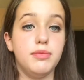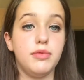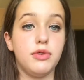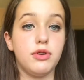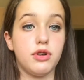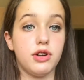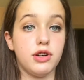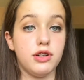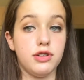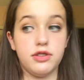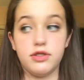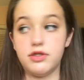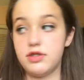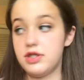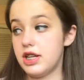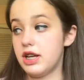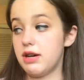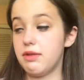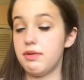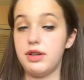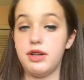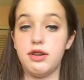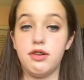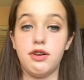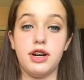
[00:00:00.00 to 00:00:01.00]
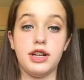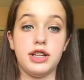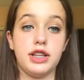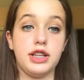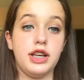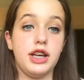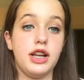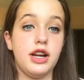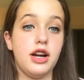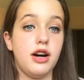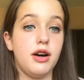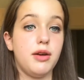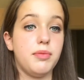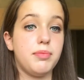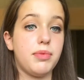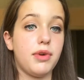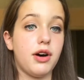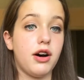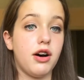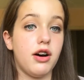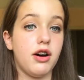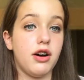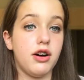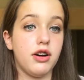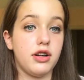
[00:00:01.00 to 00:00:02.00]
or so that way you don't have to
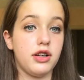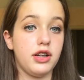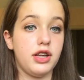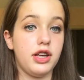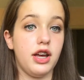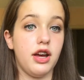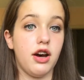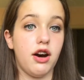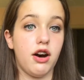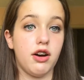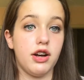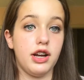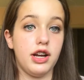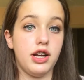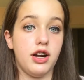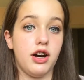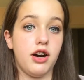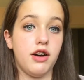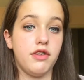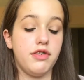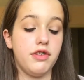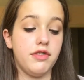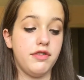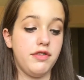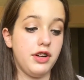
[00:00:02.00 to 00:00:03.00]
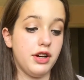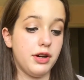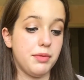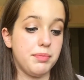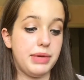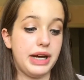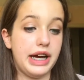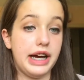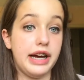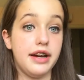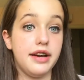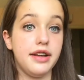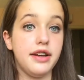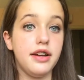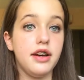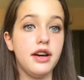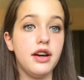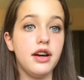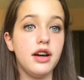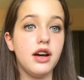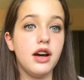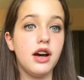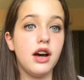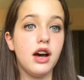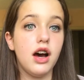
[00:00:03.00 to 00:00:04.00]
get on and off of your bed.
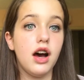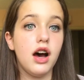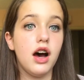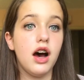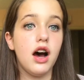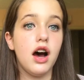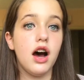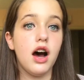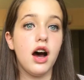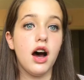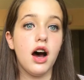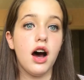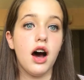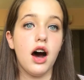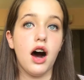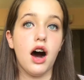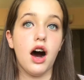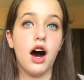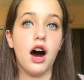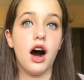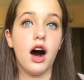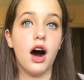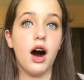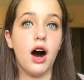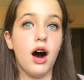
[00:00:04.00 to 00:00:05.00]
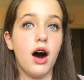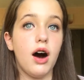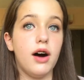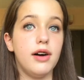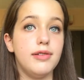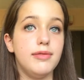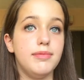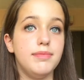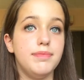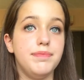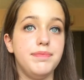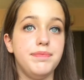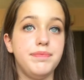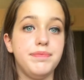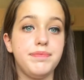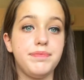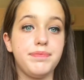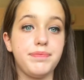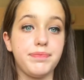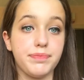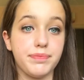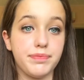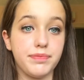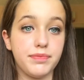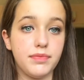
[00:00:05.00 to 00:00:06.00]

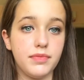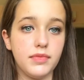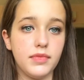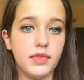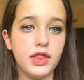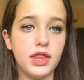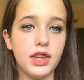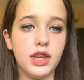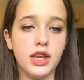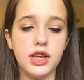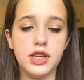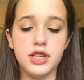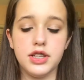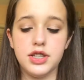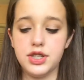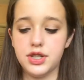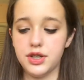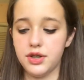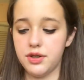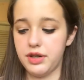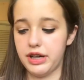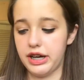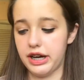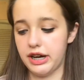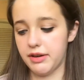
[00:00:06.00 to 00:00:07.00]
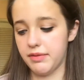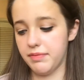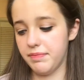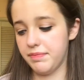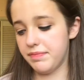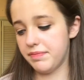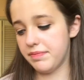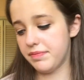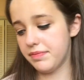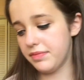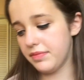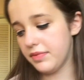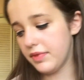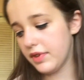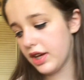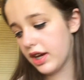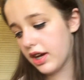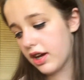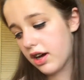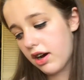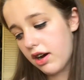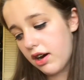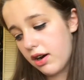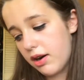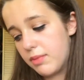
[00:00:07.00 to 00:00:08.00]
So yeah,
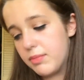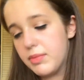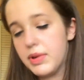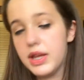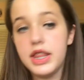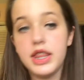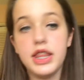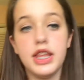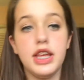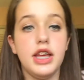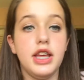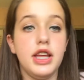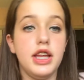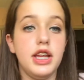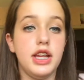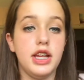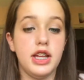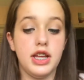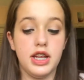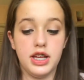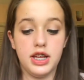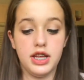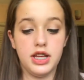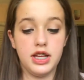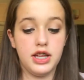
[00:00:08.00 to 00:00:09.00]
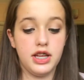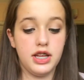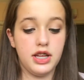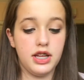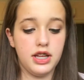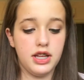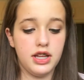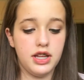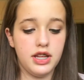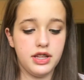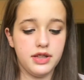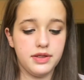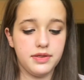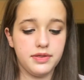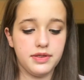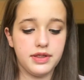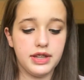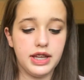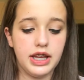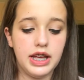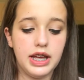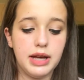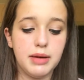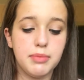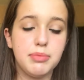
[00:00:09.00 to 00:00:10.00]
and then
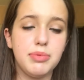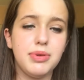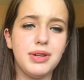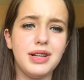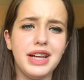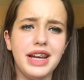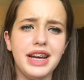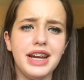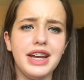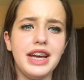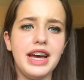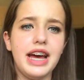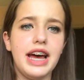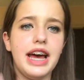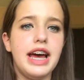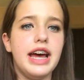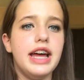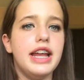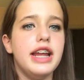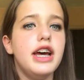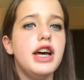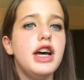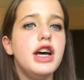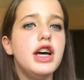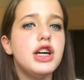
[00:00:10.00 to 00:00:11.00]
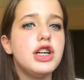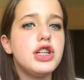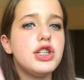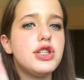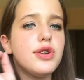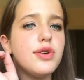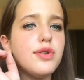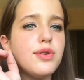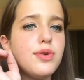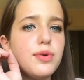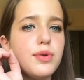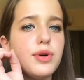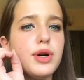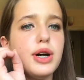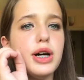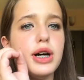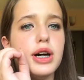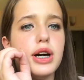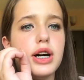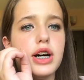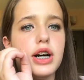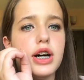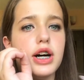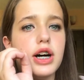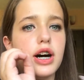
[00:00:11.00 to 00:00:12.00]
plan ahead. So
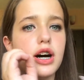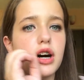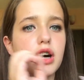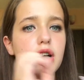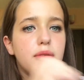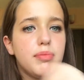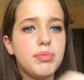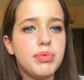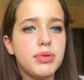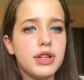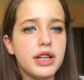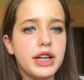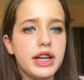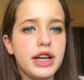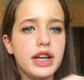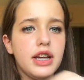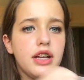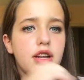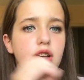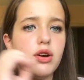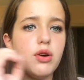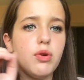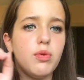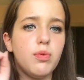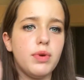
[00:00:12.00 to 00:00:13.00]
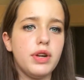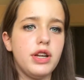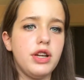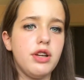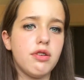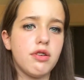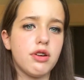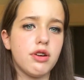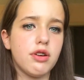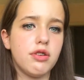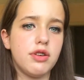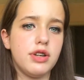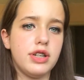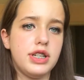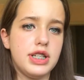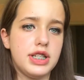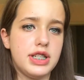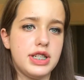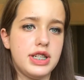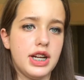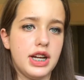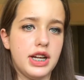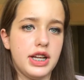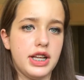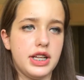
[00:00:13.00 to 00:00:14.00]
plan when you're going to
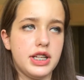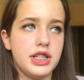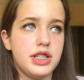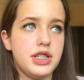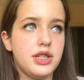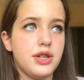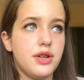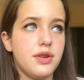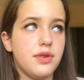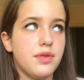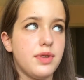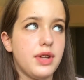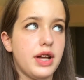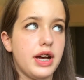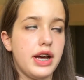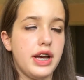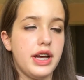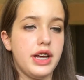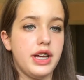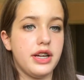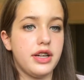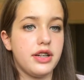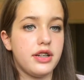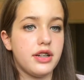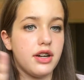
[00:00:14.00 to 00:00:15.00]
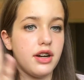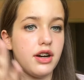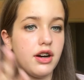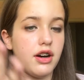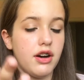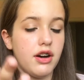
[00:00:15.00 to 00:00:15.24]
study. So like,